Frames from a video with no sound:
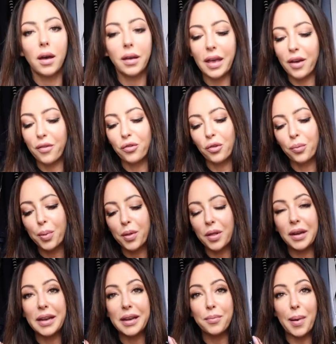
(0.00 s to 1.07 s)
Okay, I've just put
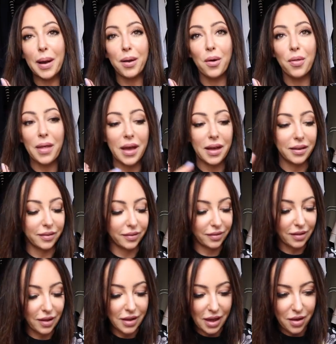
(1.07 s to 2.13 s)
the lid back on that.
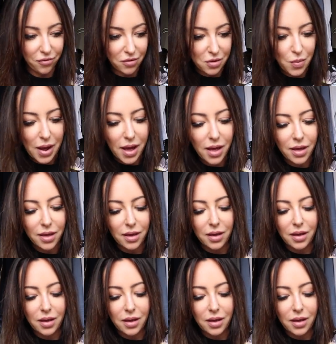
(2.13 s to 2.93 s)
It's like everywhere.